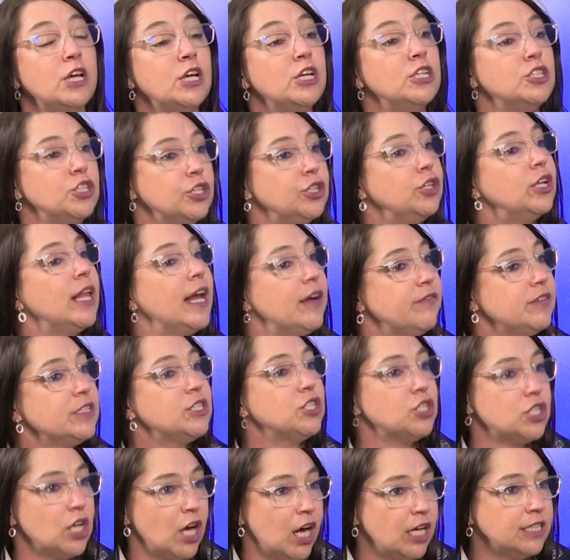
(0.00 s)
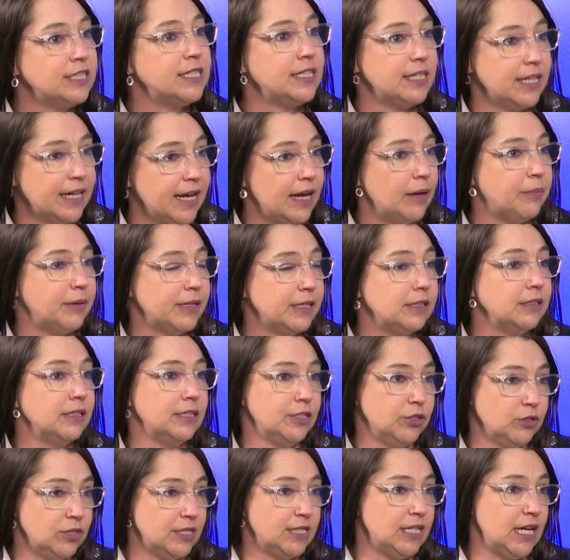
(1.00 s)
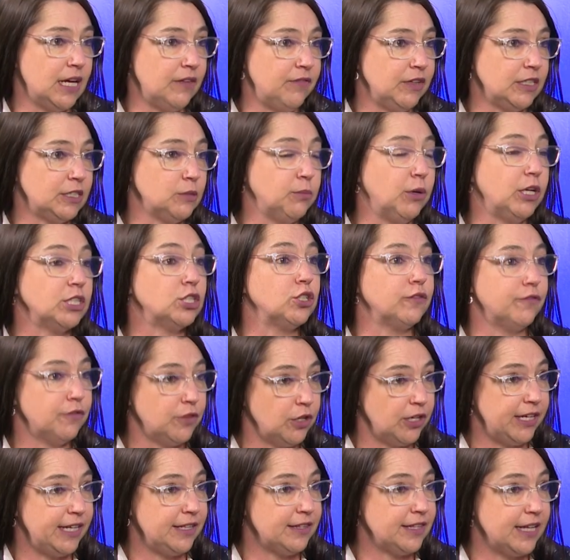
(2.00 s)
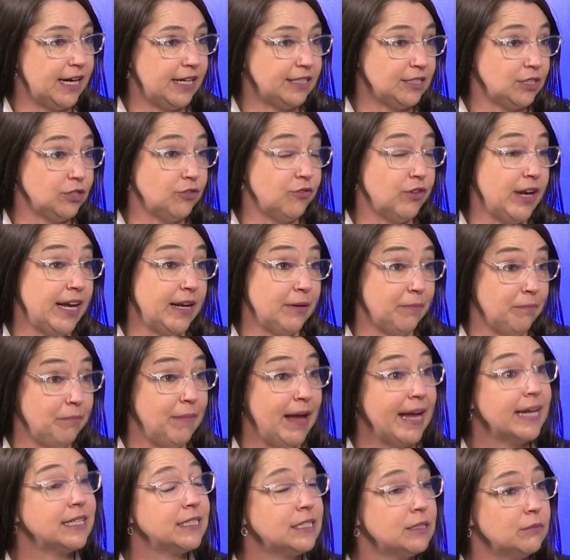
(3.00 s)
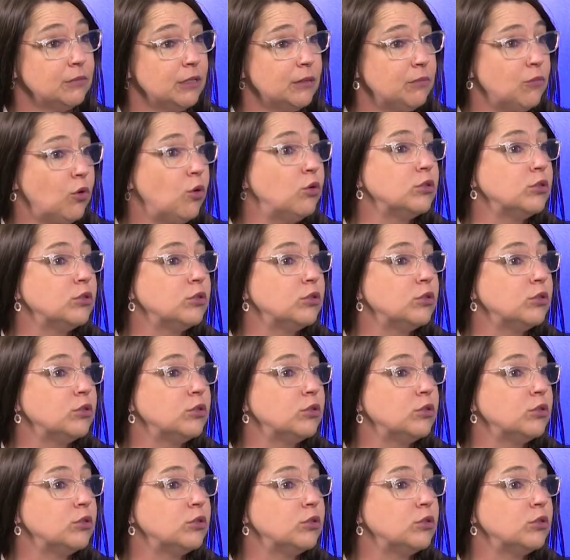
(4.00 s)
So you'll have a starting capital in your savings pot of 30,000 Rand maximum,